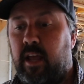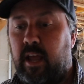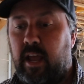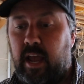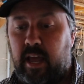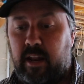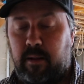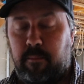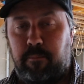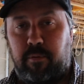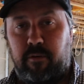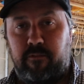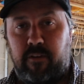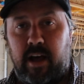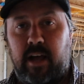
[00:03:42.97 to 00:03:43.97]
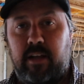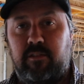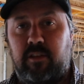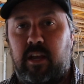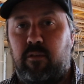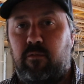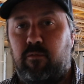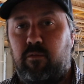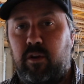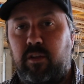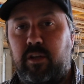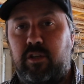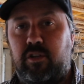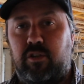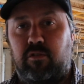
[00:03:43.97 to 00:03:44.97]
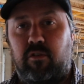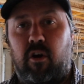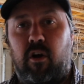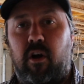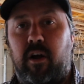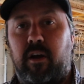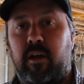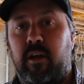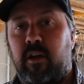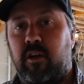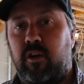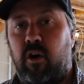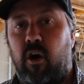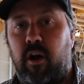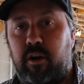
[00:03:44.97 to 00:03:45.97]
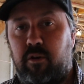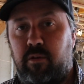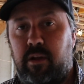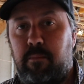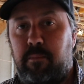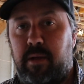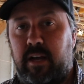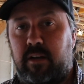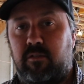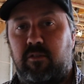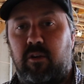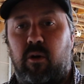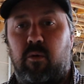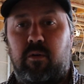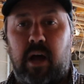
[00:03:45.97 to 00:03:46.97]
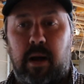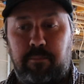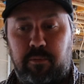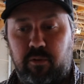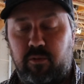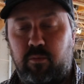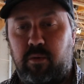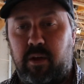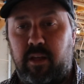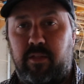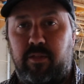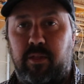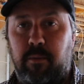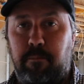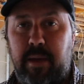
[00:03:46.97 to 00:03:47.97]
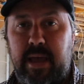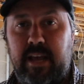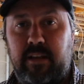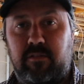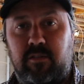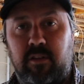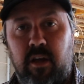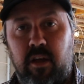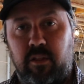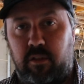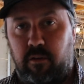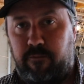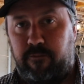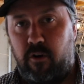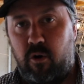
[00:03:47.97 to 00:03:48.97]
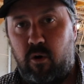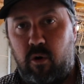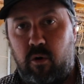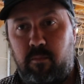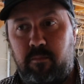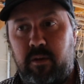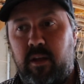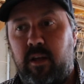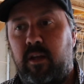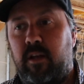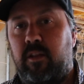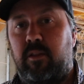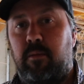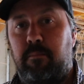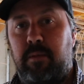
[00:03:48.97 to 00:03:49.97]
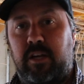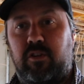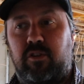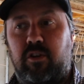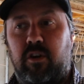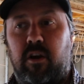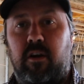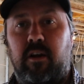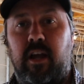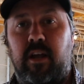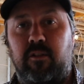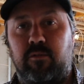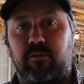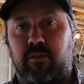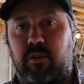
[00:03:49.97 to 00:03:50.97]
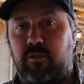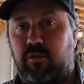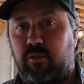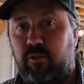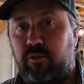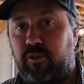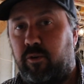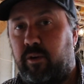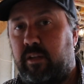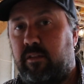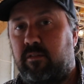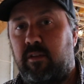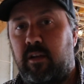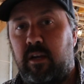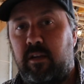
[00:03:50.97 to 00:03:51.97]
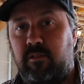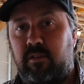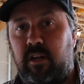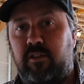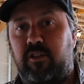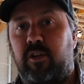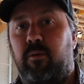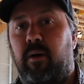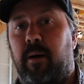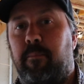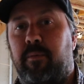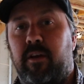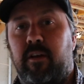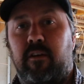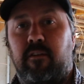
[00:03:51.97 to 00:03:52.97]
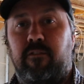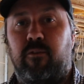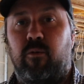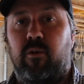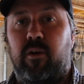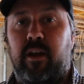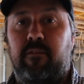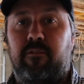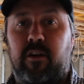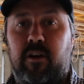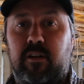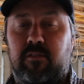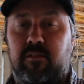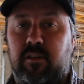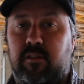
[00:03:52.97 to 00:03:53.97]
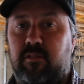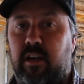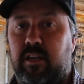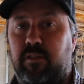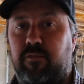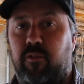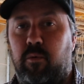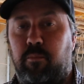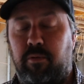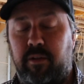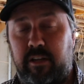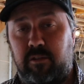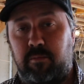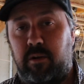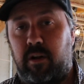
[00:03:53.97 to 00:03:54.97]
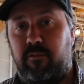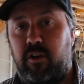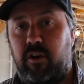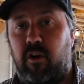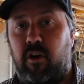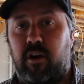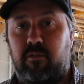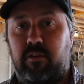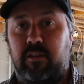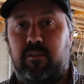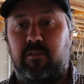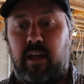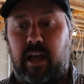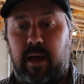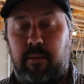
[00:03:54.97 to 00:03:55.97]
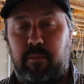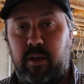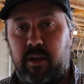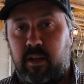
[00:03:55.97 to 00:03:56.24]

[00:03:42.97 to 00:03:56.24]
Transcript: and it provides a really strong concrete mix. So coupled with the base, the foam, the mixture, and those control joints sets you up for a very successful placement of your concrete slab